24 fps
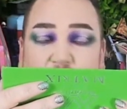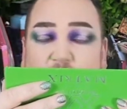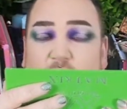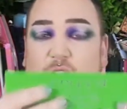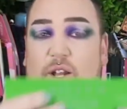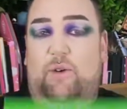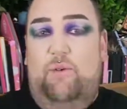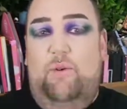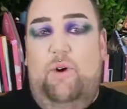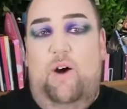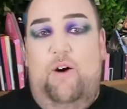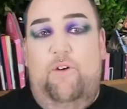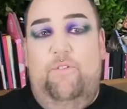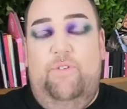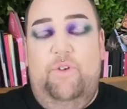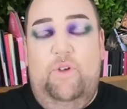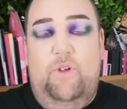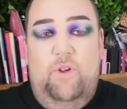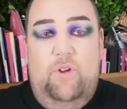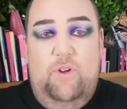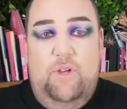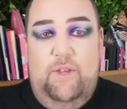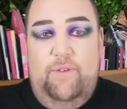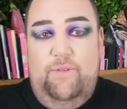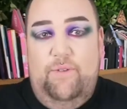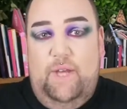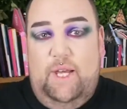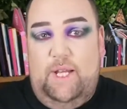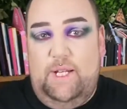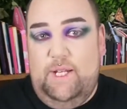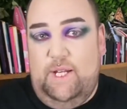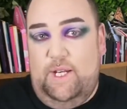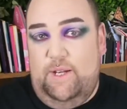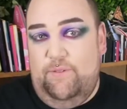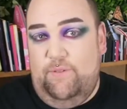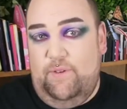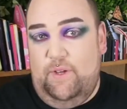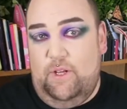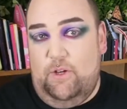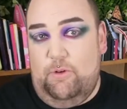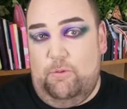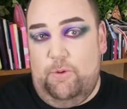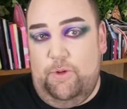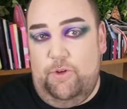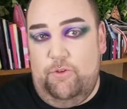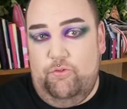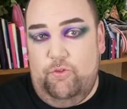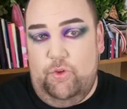You know what? I feel like if I add anything, I'm
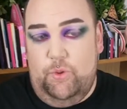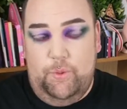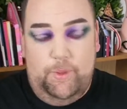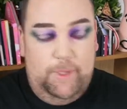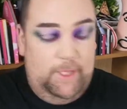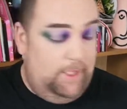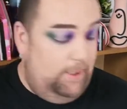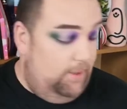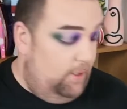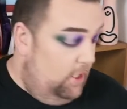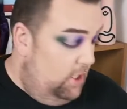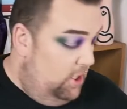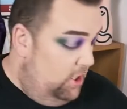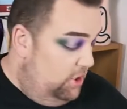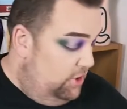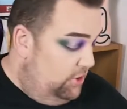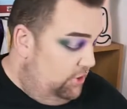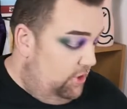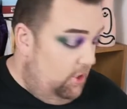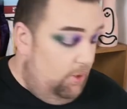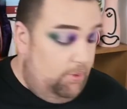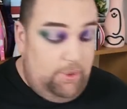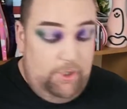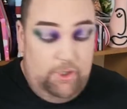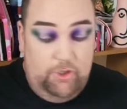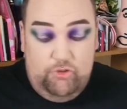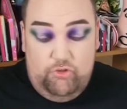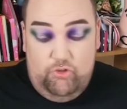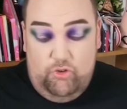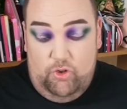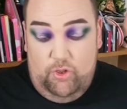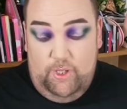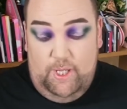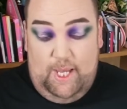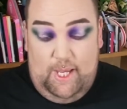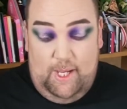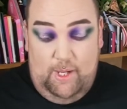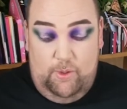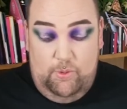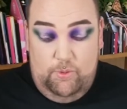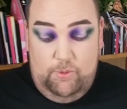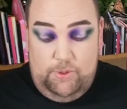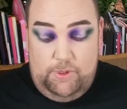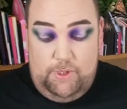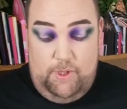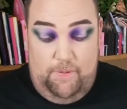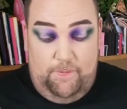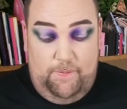going to ruin it. So I'm going to try
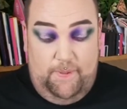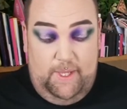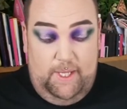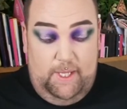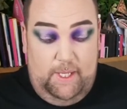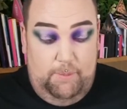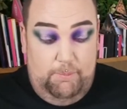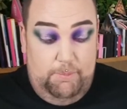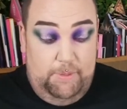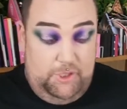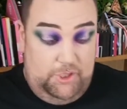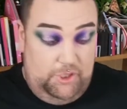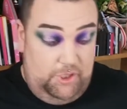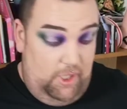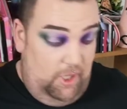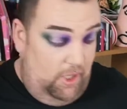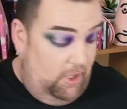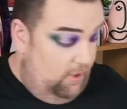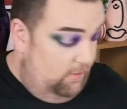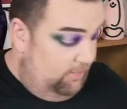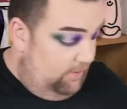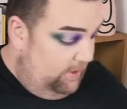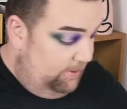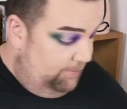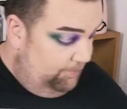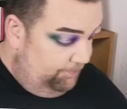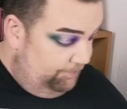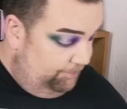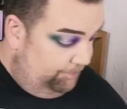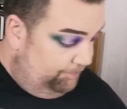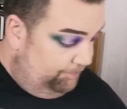out the mascara.